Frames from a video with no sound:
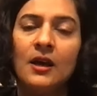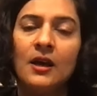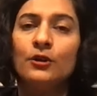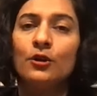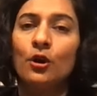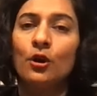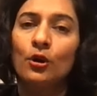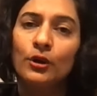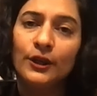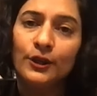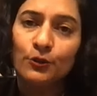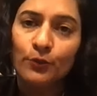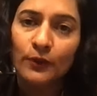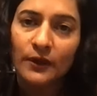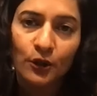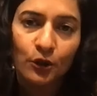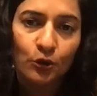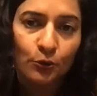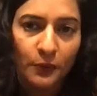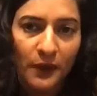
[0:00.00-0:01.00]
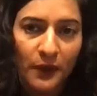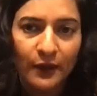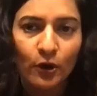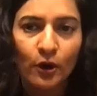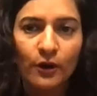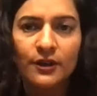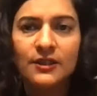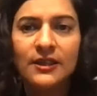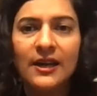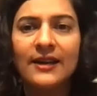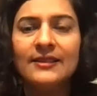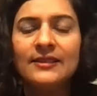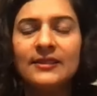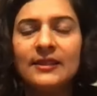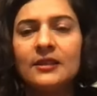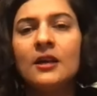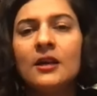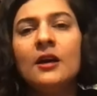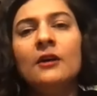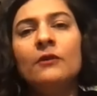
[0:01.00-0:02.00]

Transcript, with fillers: Not only do we need to prioritize it,